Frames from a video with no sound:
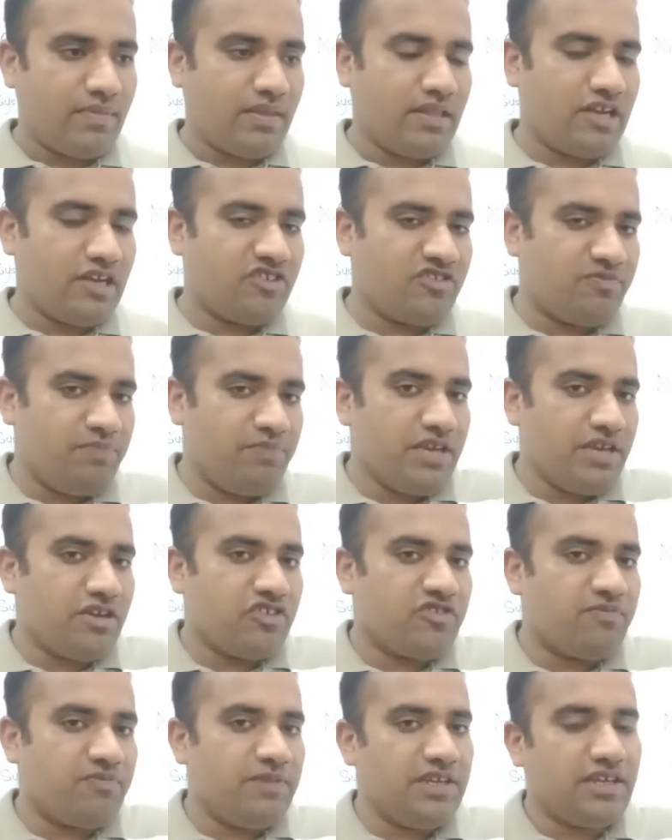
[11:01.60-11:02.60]
that
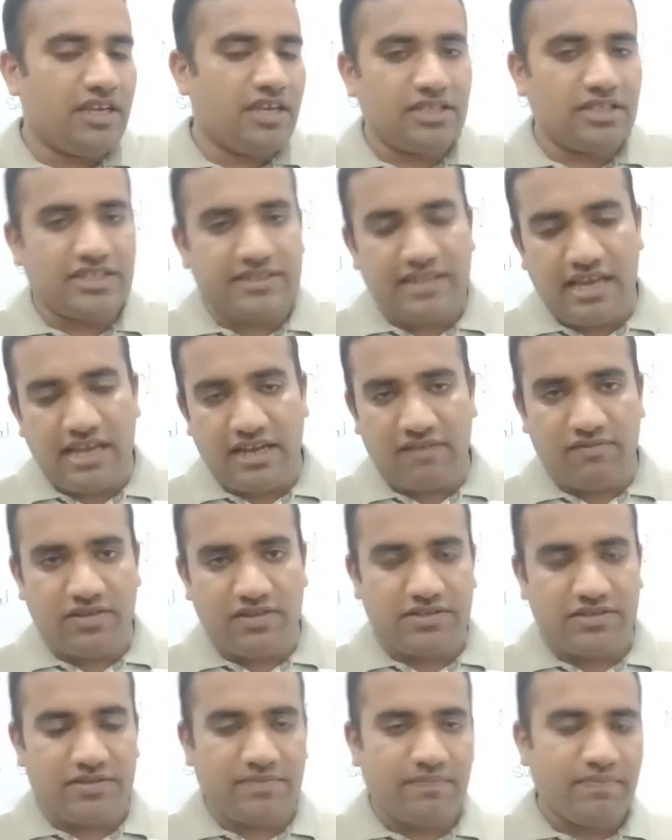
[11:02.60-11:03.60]
speakers speak English
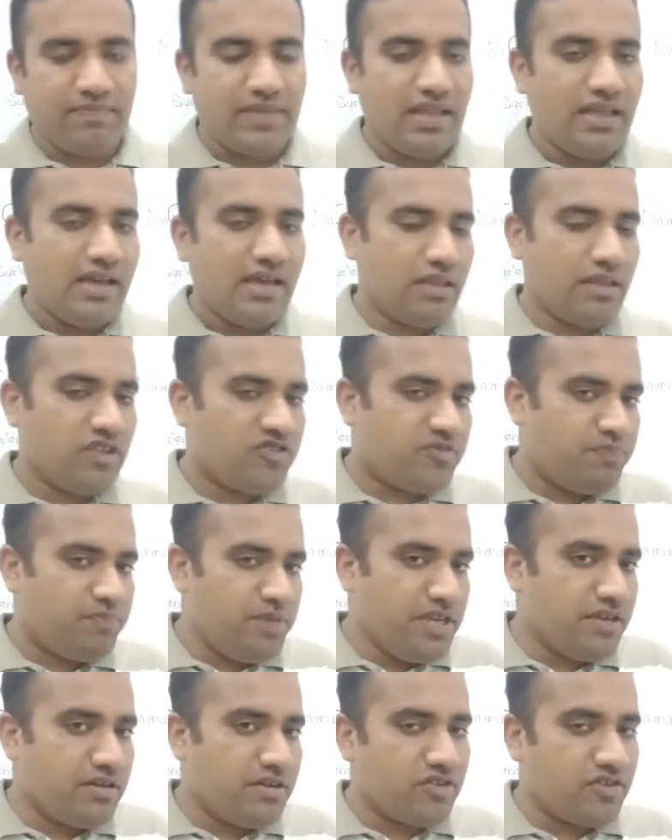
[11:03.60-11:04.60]
language, and the
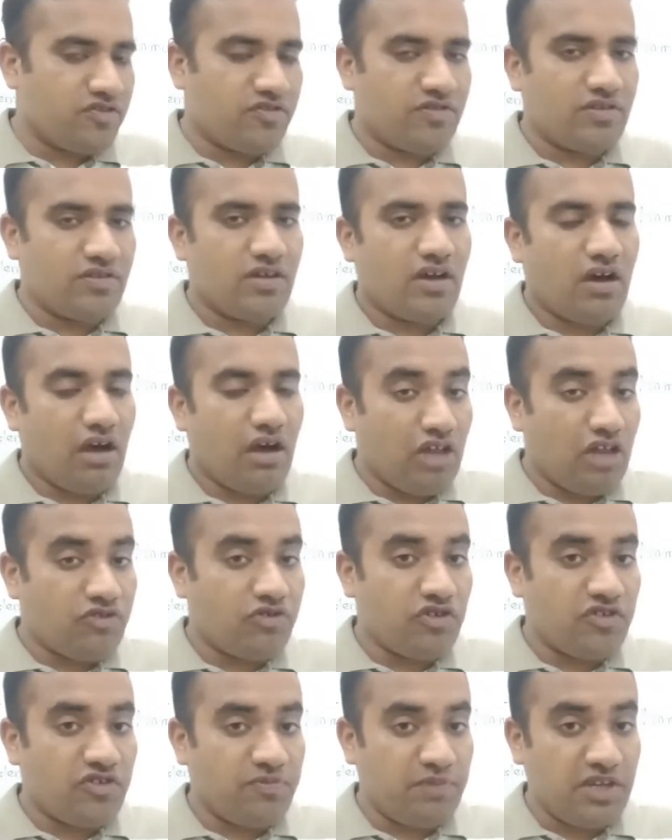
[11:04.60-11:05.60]
speakers
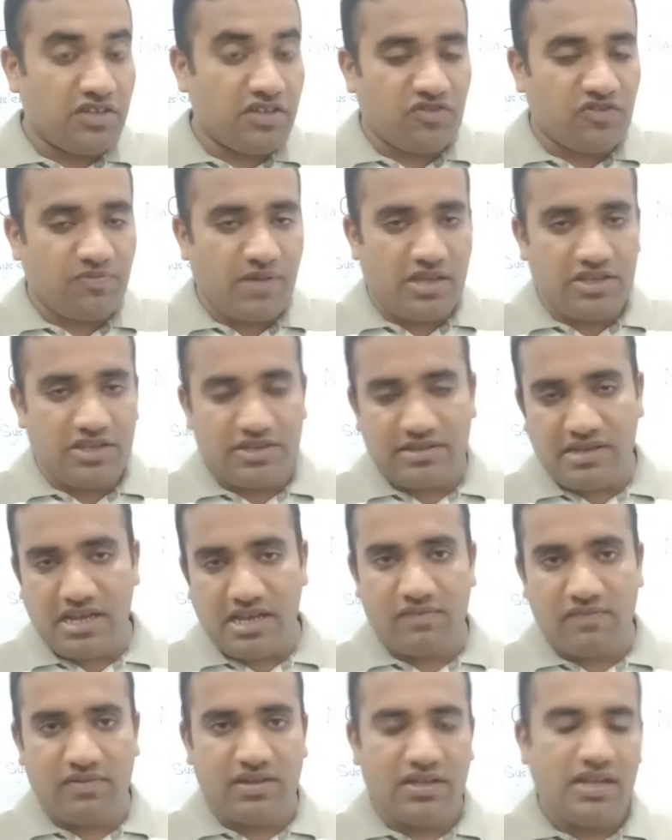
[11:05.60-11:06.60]
also speak the Spanish
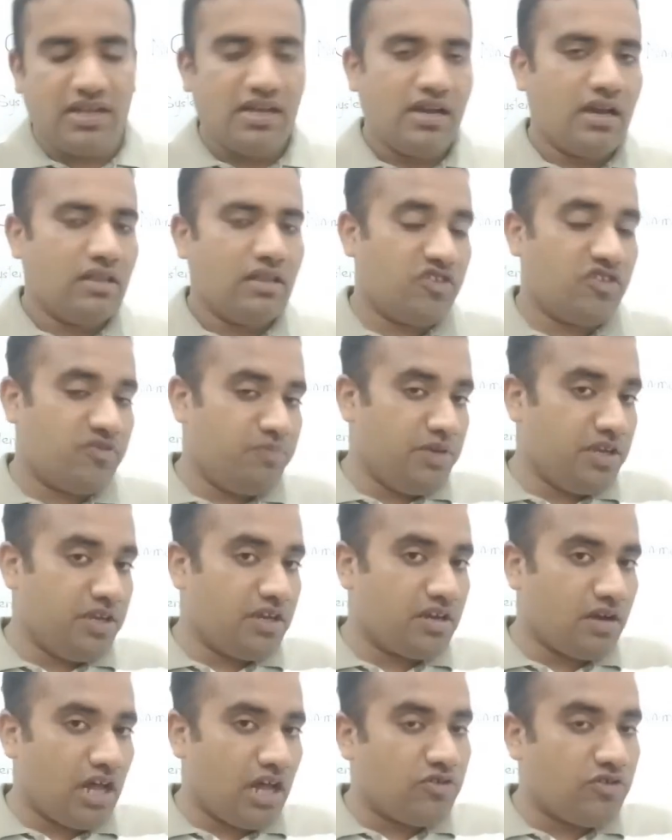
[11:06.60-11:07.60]
language, the
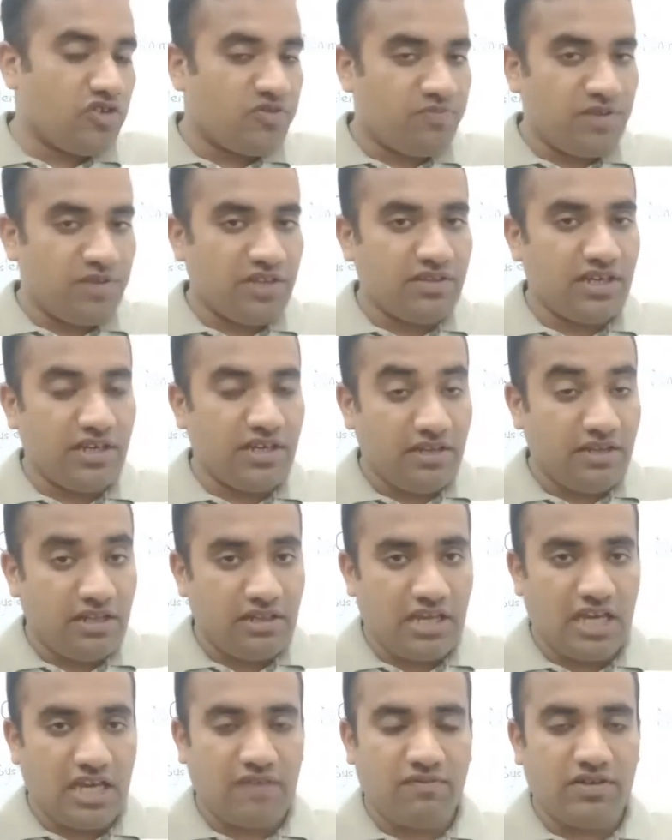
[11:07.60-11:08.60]
speaker also speak the
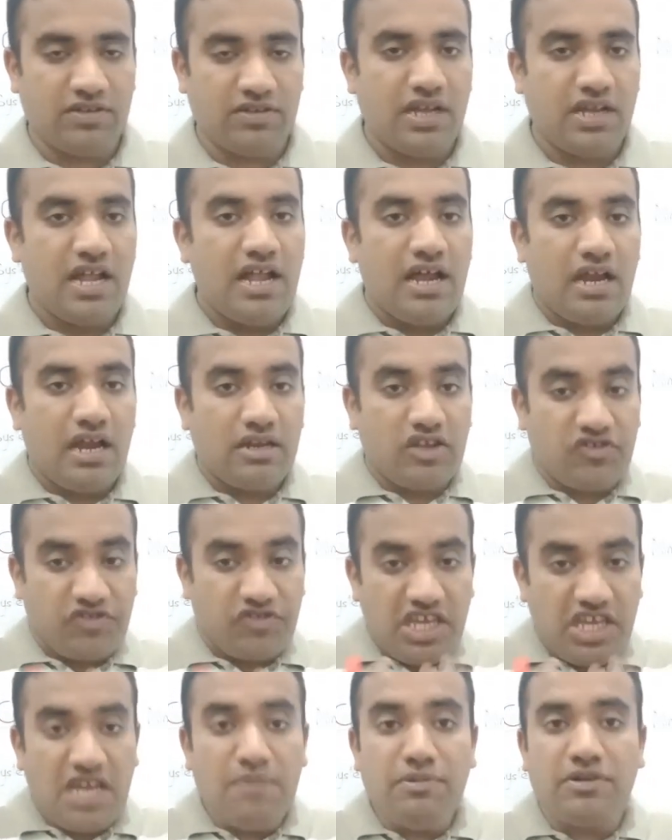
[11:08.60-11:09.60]
Hindi language. At the
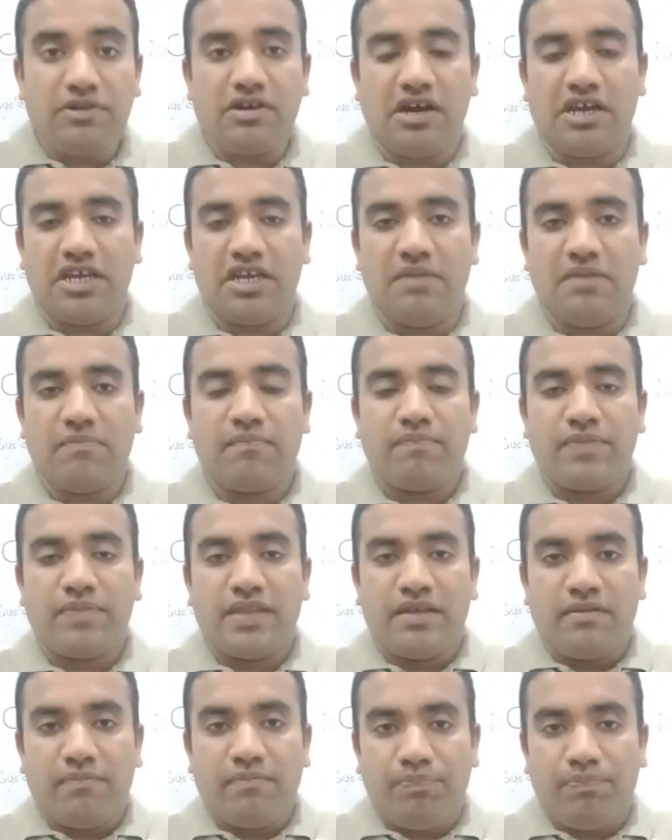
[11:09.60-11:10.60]
same time,
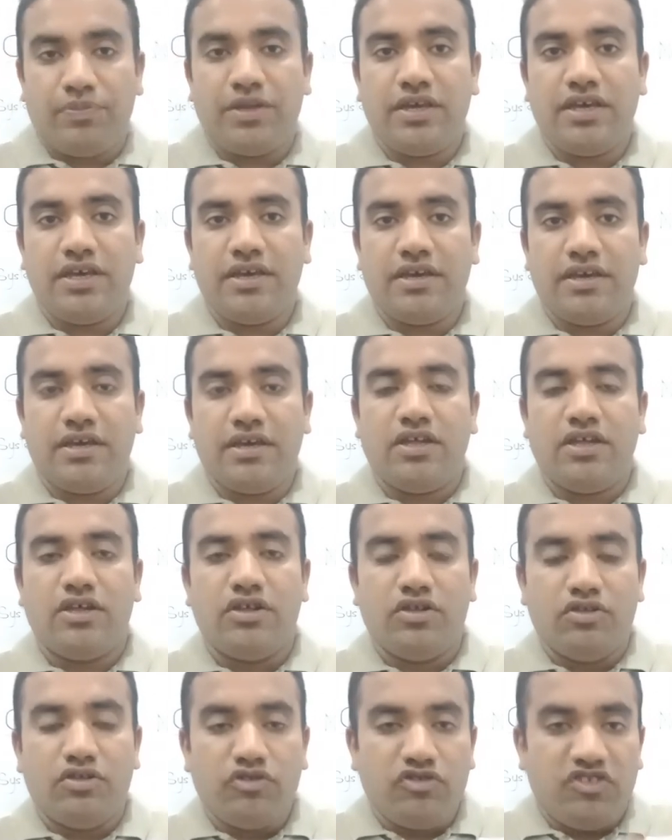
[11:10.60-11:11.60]

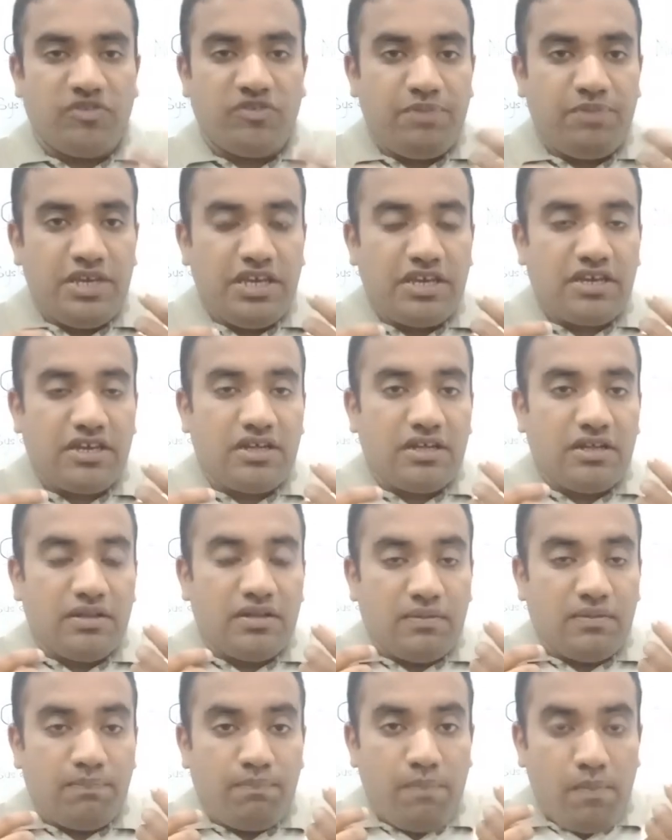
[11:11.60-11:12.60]
they speak
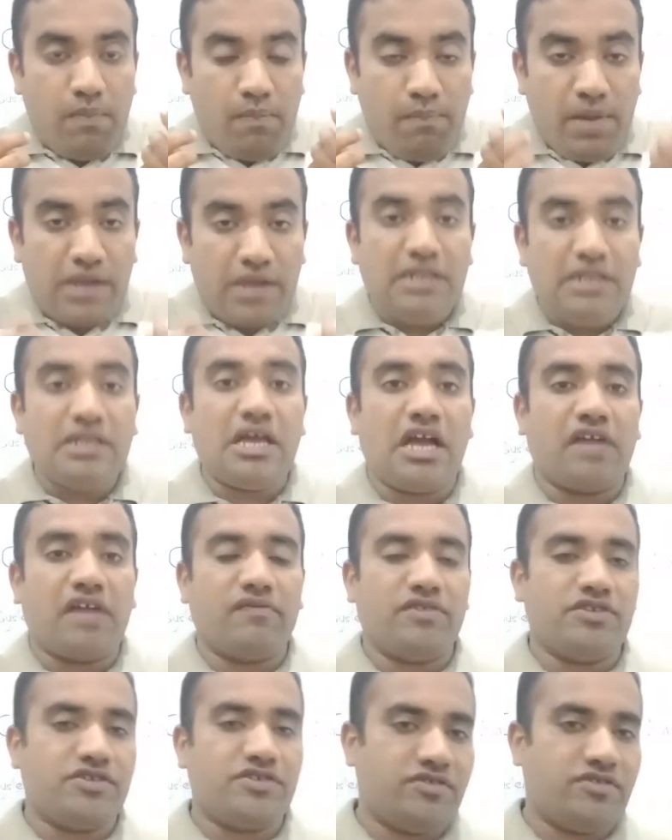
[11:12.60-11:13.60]
many
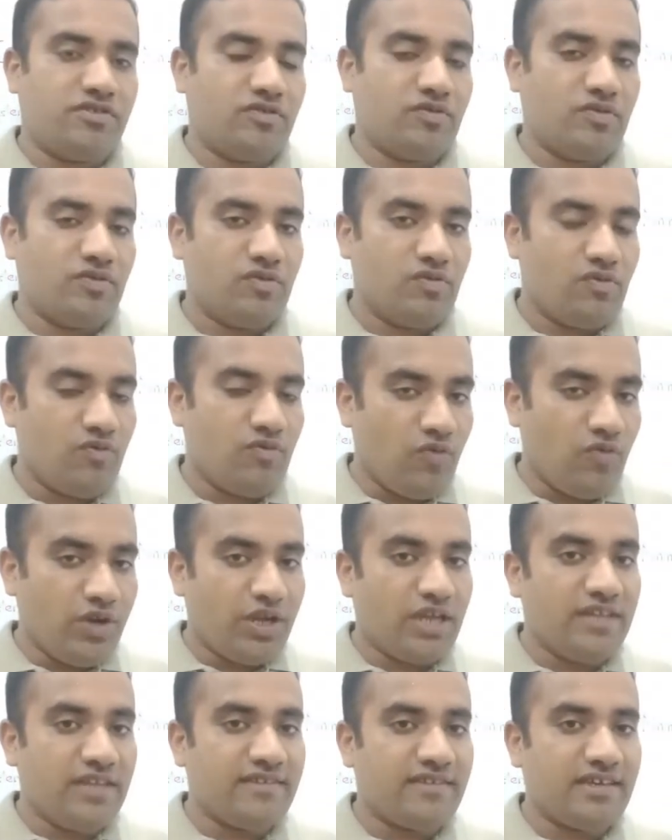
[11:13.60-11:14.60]
languages.
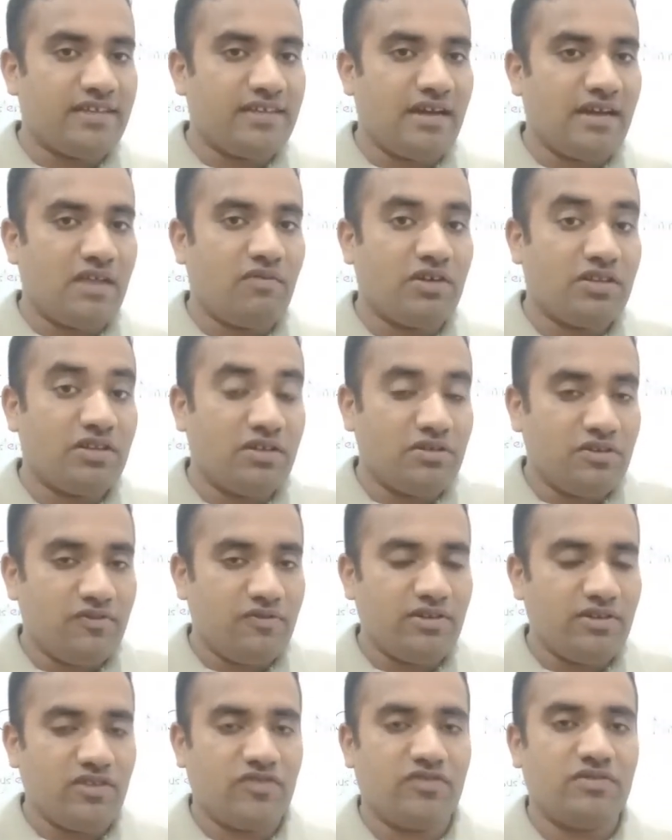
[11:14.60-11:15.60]
We can say that, what is the
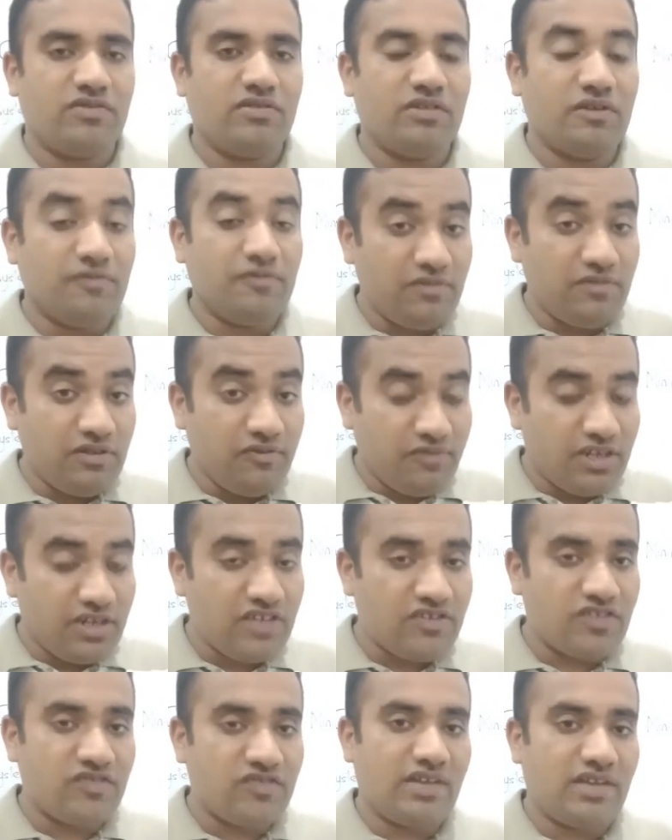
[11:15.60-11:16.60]
difference? The
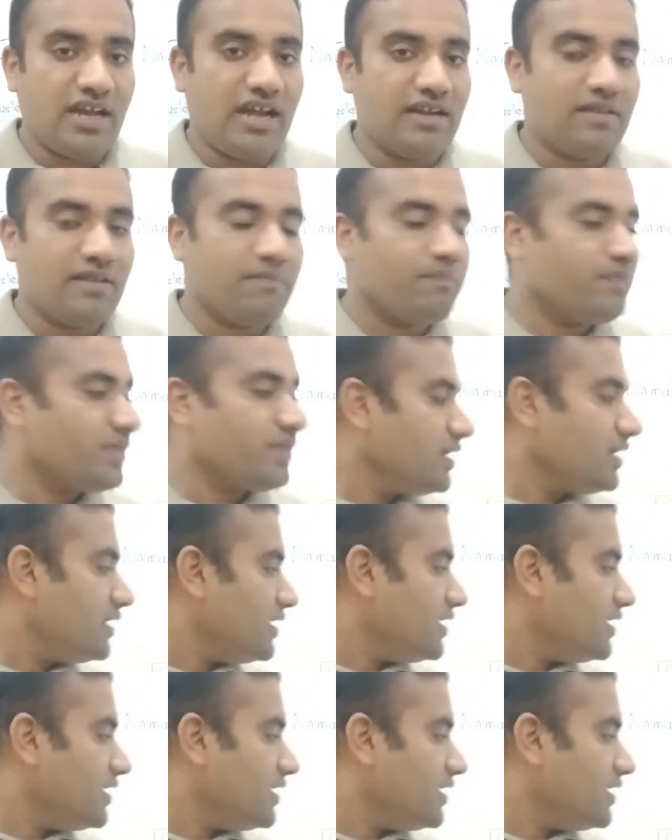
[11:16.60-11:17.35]
difference is that